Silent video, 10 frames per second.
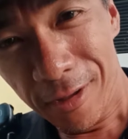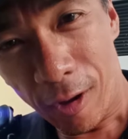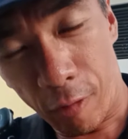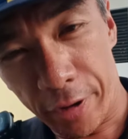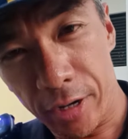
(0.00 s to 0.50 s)

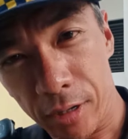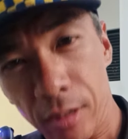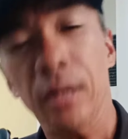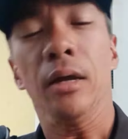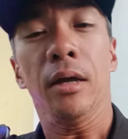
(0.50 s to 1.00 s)
Alright,
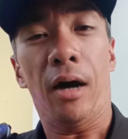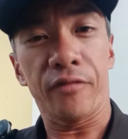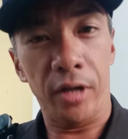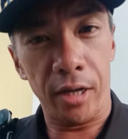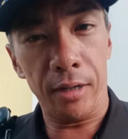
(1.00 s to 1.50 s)

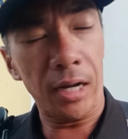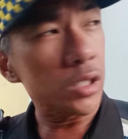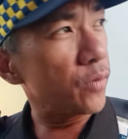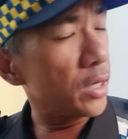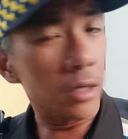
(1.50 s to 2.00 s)
after that,
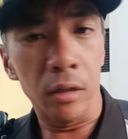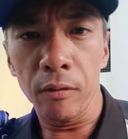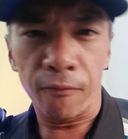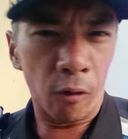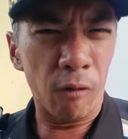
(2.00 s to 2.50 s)
last vehicle,
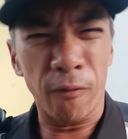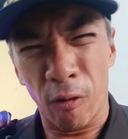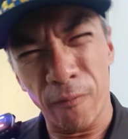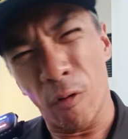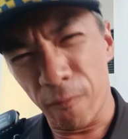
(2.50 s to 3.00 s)

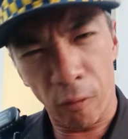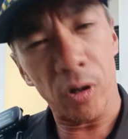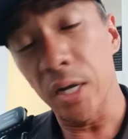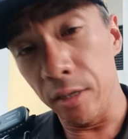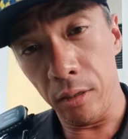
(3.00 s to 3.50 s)
4444,
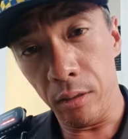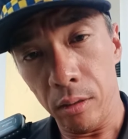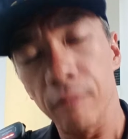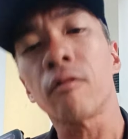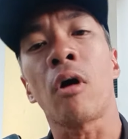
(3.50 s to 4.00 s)
clear.
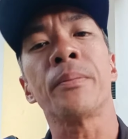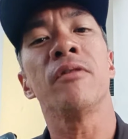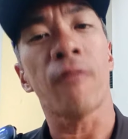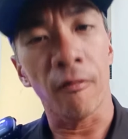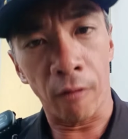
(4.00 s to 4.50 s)
Copy
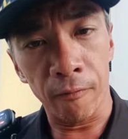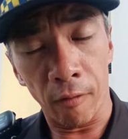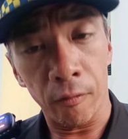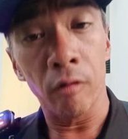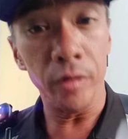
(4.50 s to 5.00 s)

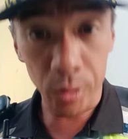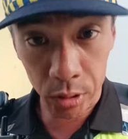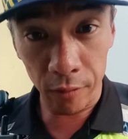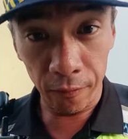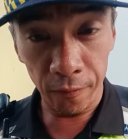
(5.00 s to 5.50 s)
4444,
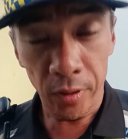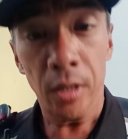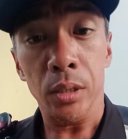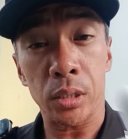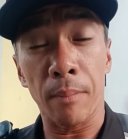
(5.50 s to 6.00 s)
receive.
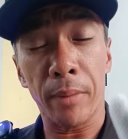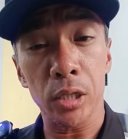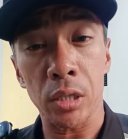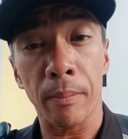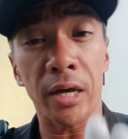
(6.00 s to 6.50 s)

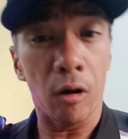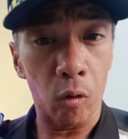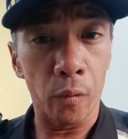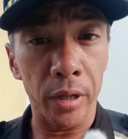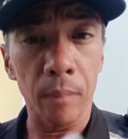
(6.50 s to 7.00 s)
Standby,
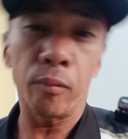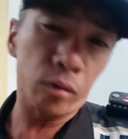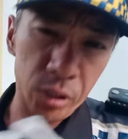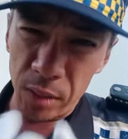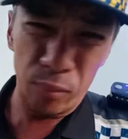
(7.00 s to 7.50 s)
outgoing, proceed.